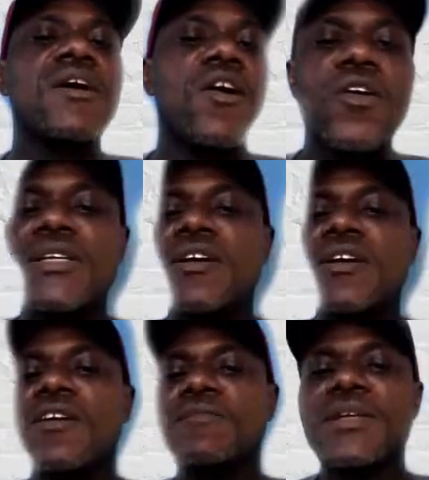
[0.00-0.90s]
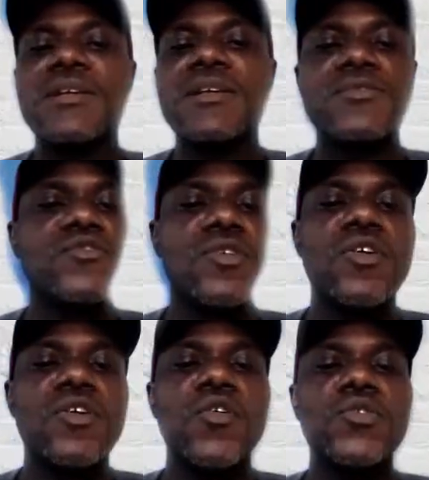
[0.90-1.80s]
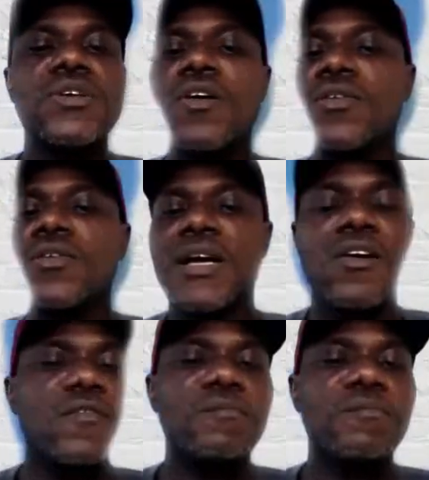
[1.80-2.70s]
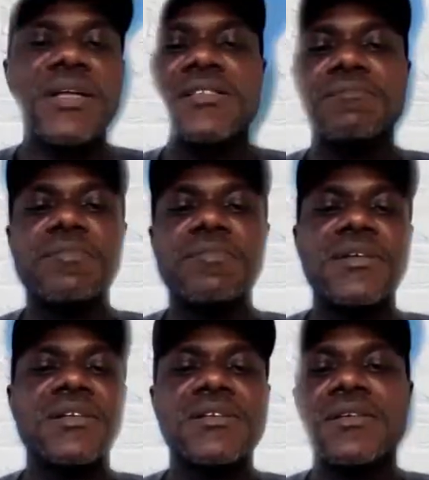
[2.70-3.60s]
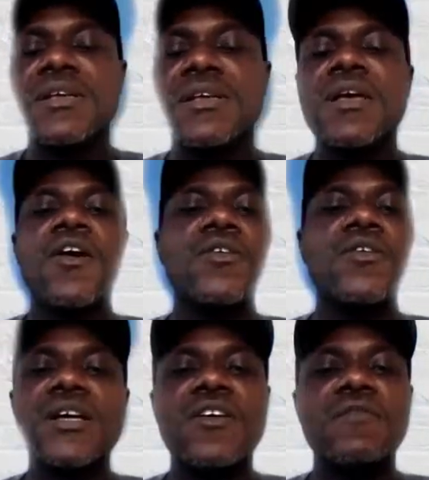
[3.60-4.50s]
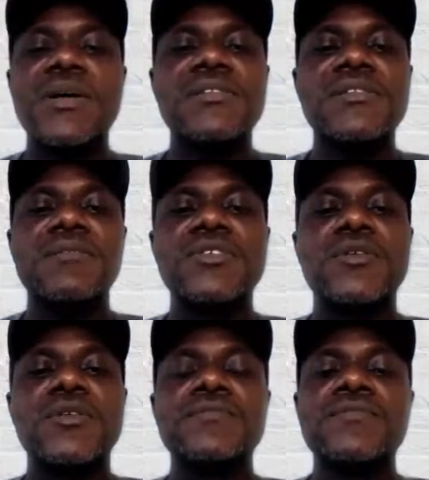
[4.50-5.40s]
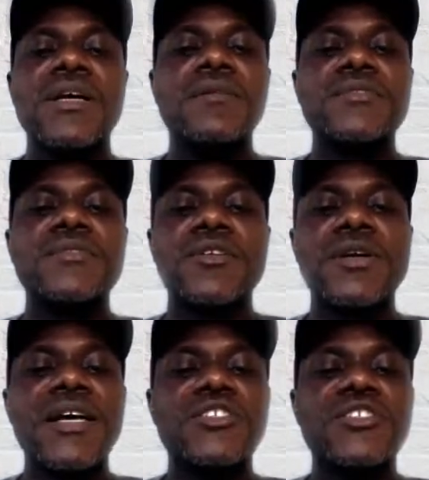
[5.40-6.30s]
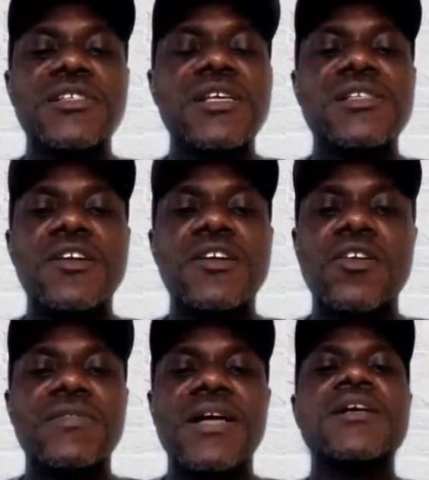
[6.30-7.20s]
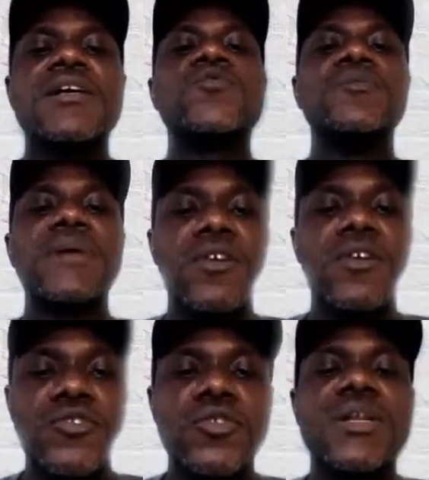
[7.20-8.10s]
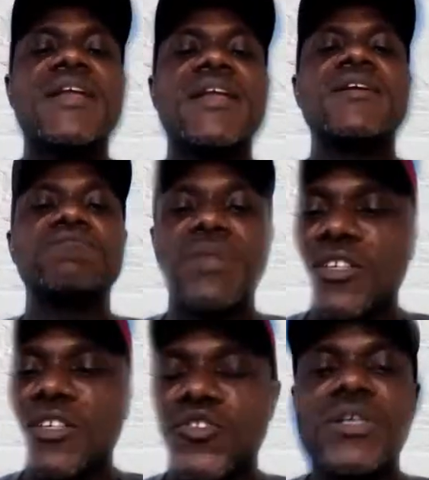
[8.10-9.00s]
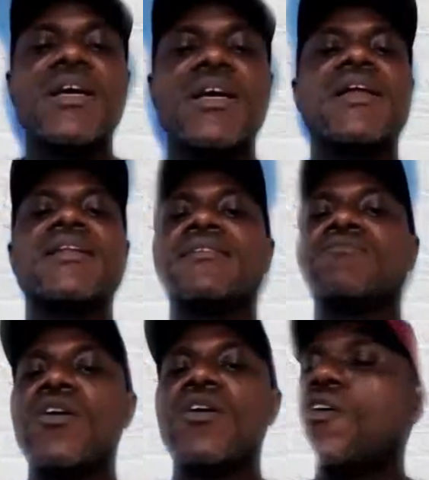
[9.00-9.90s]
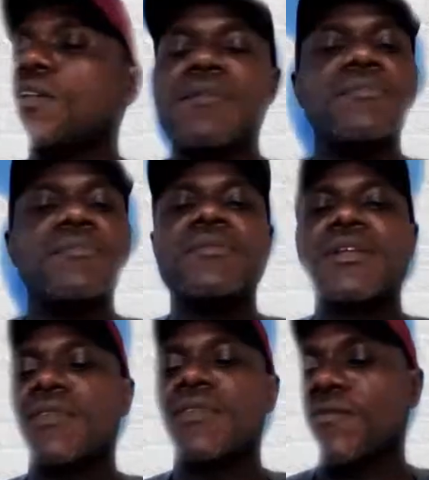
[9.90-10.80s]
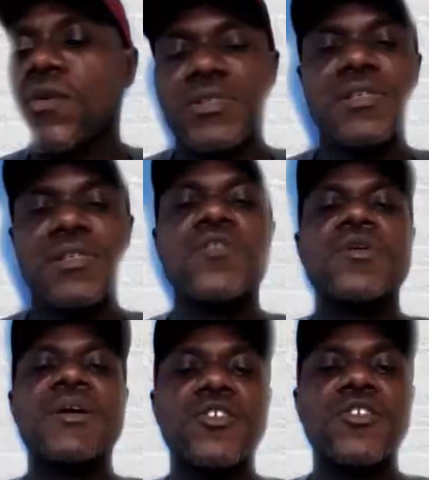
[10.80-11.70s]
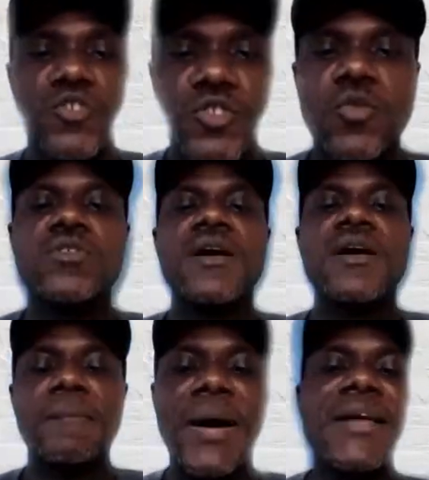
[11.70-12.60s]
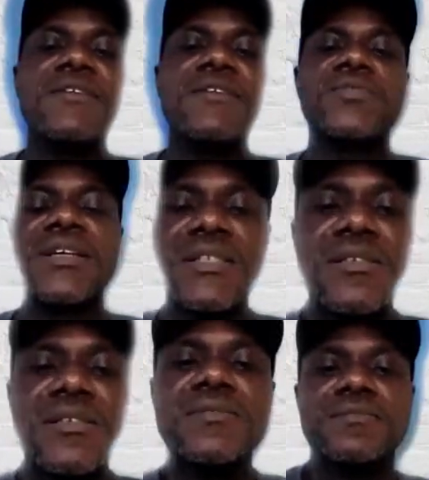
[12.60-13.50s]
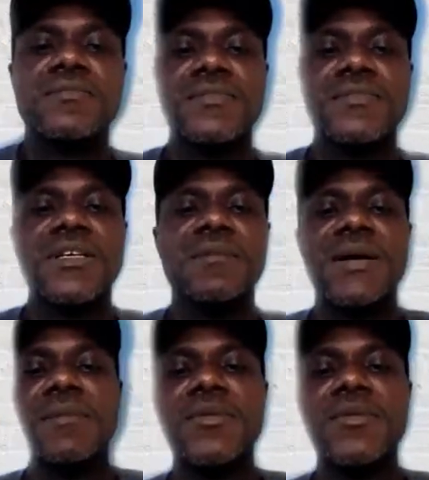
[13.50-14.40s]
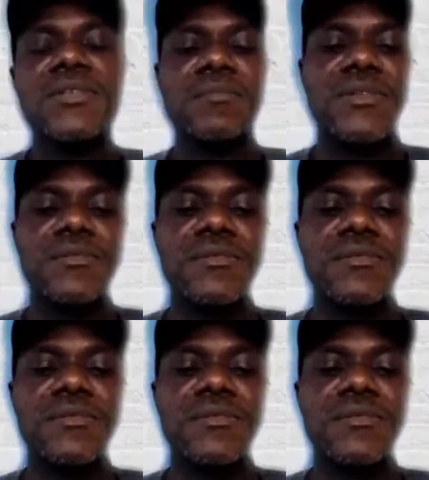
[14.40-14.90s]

all the government strongholds, all the government parastatals, all the government agencies and all of that will be controlled, and the military and the force will be controlled by the Fulanis and by the Muslims.